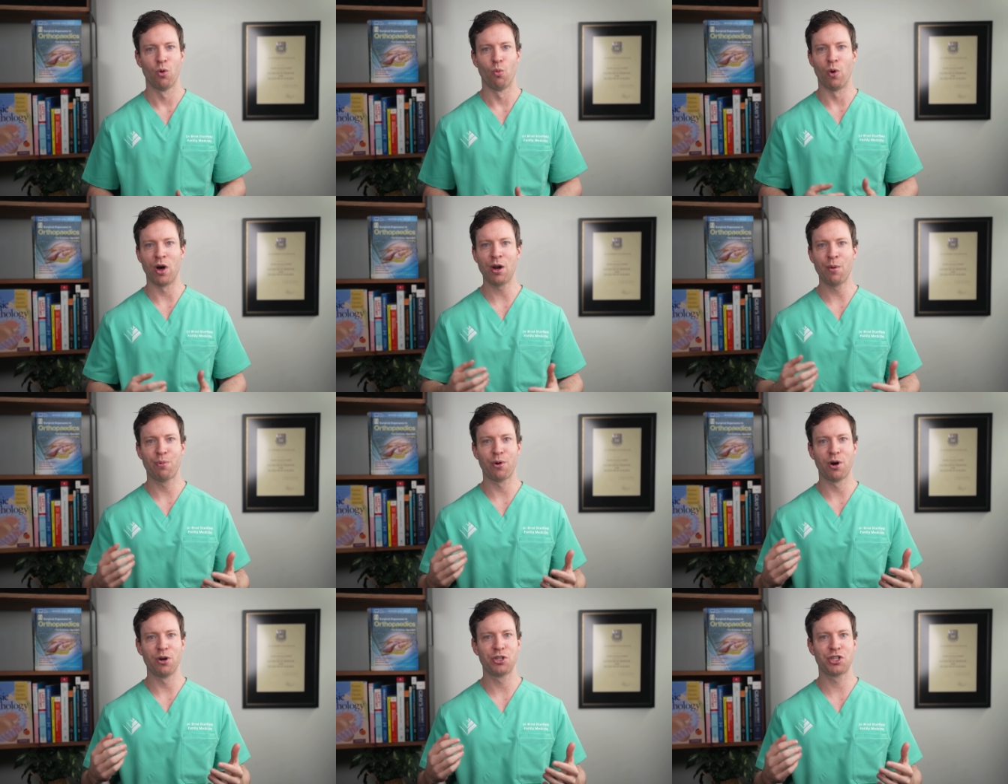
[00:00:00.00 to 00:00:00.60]
One
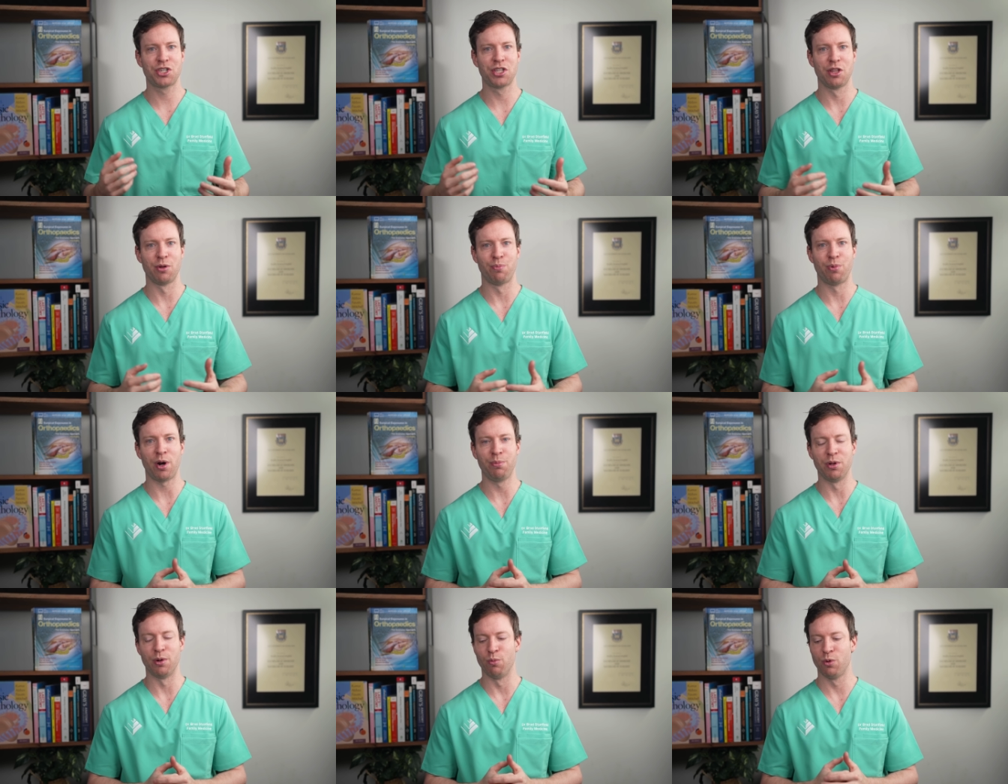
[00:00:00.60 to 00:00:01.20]
approach to the
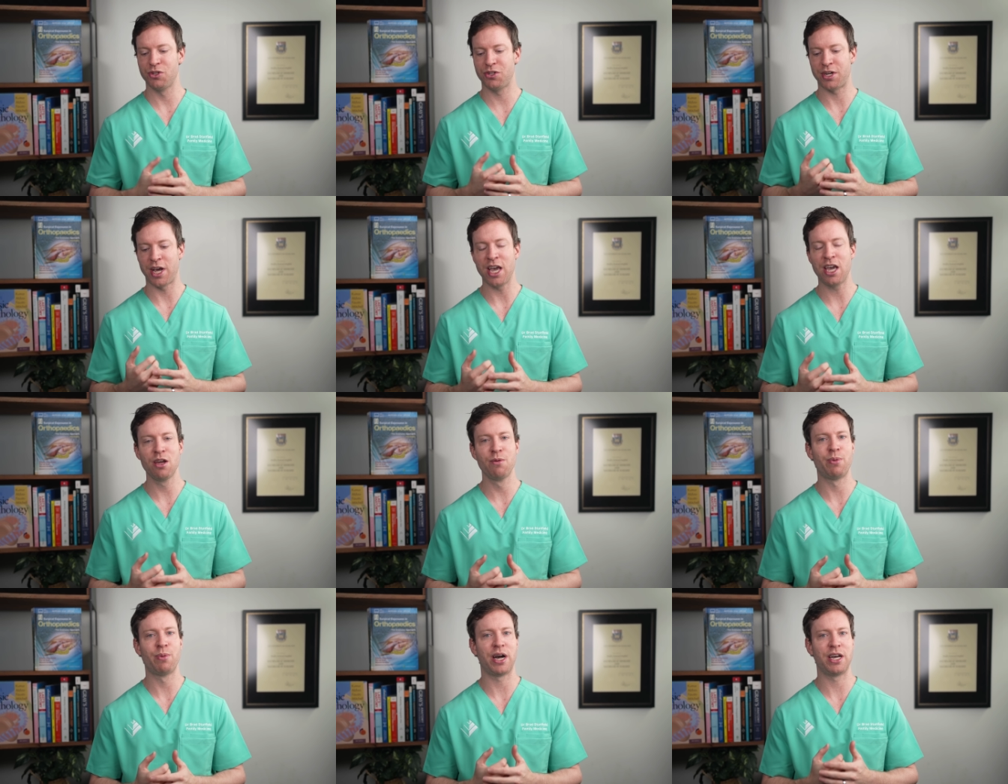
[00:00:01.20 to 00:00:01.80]
problem was
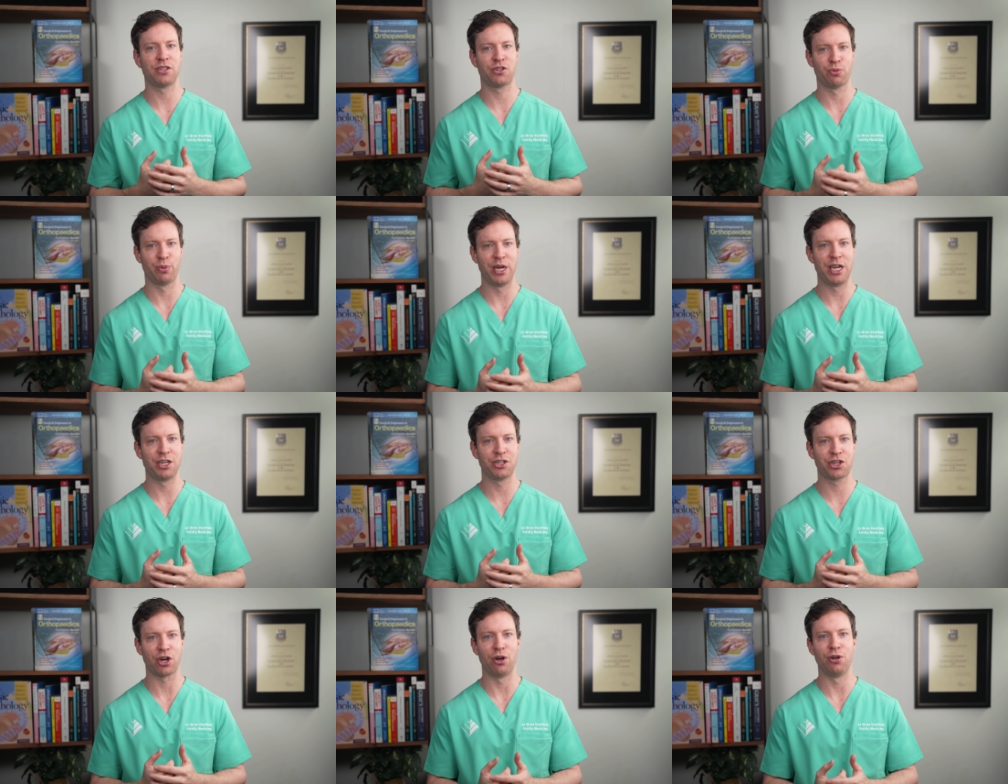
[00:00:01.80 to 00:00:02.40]
taken by a
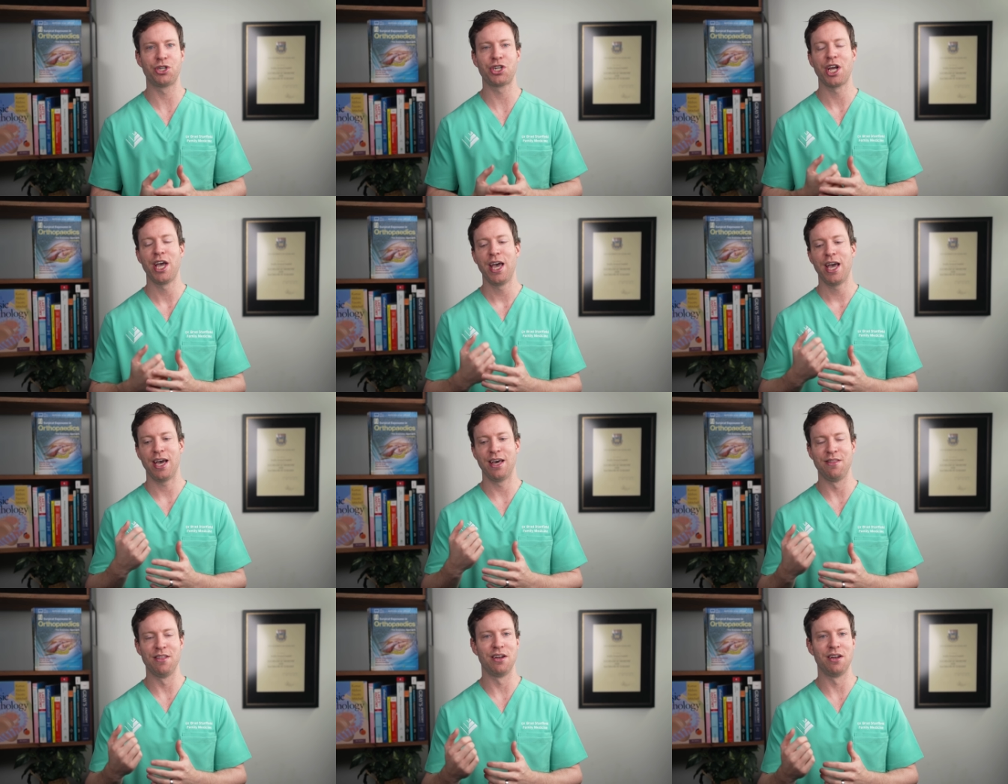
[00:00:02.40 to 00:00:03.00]
Swedish coach
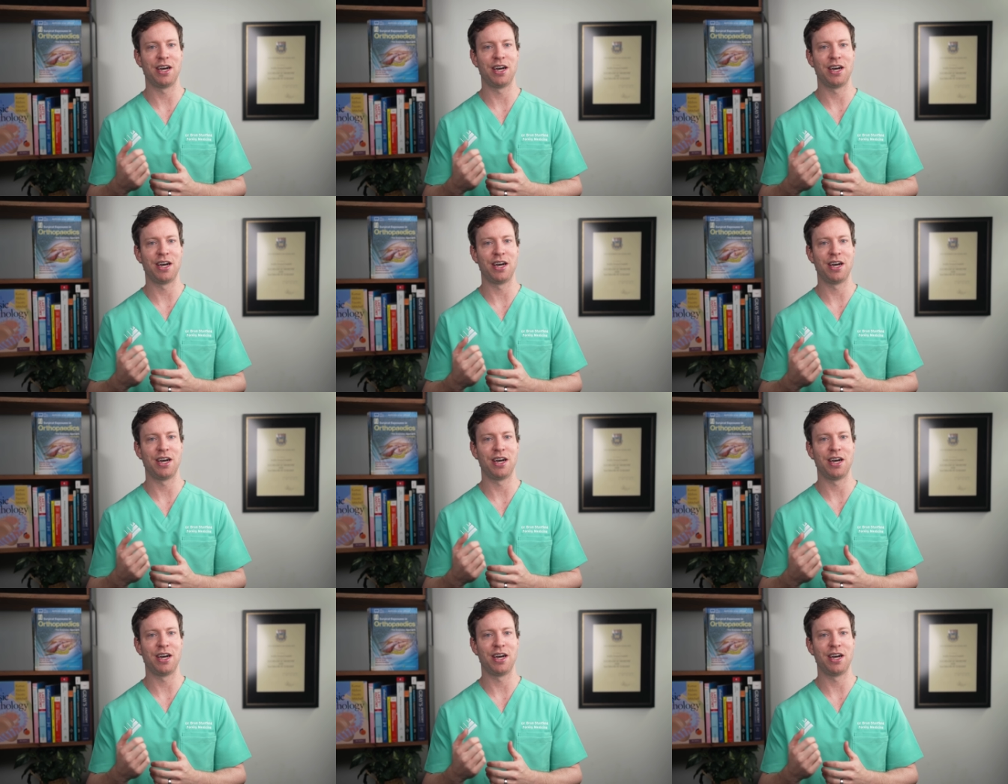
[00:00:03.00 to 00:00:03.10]
in the